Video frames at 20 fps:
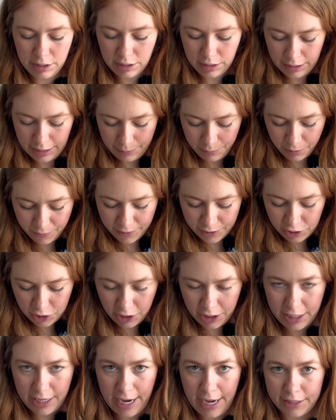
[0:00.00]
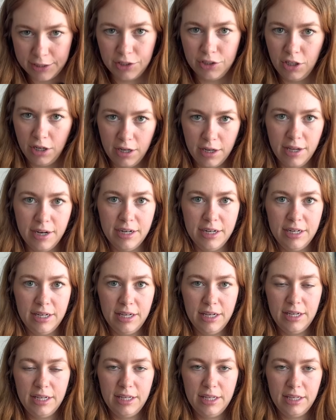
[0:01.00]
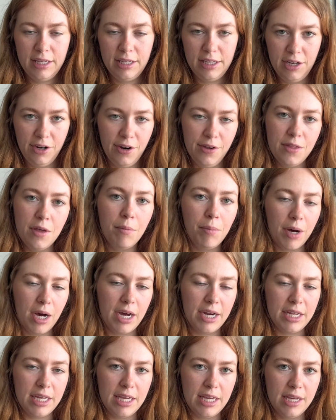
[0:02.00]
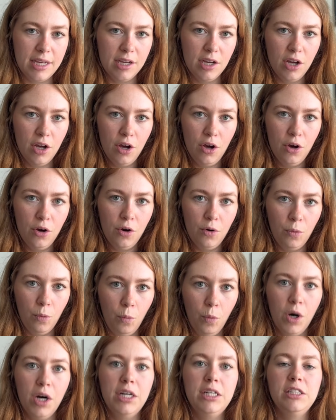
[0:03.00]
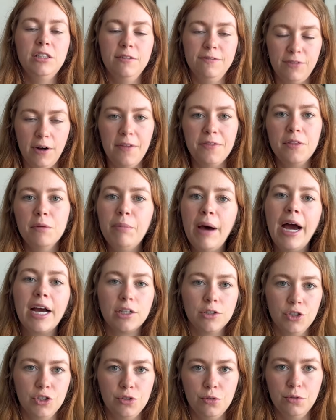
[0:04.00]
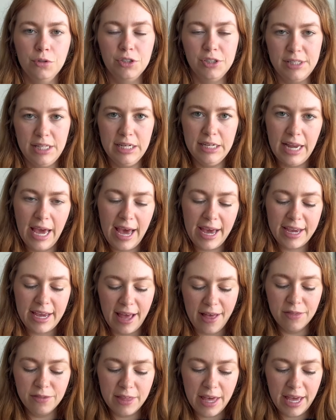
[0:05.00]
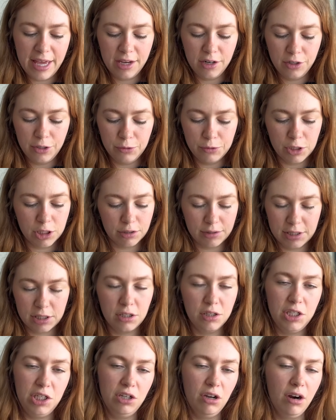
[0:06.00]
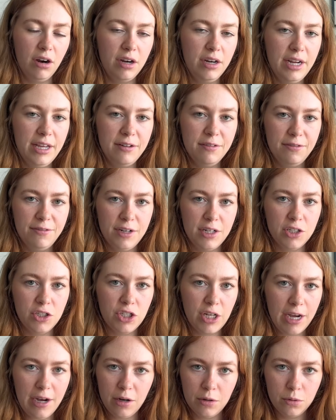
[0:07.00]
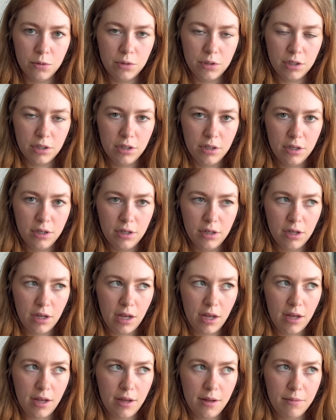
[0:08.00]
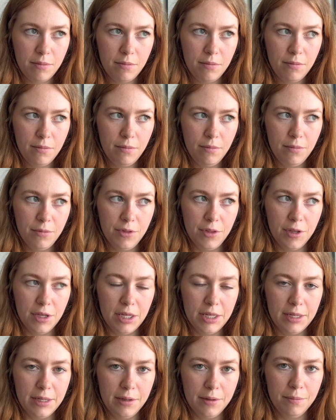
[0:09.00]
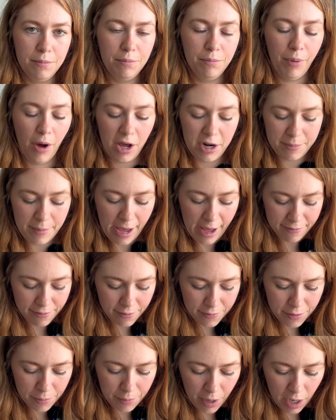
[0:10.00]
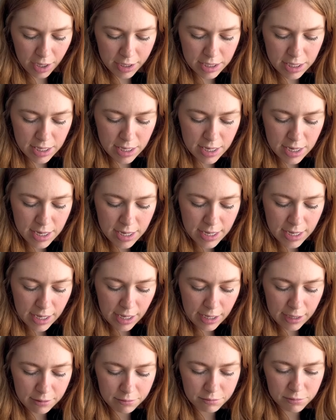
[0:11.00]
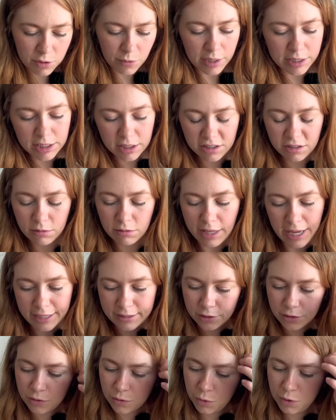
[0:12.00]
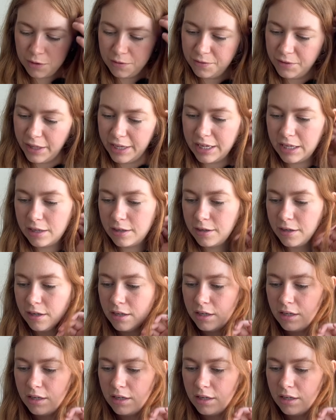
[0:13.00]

like provisionally cast on here in the body, worked the front, the back, the shoulders, the neck, and then used the rest of the yarn and finished out um, the bottom half of the body. So I did do that to sort of like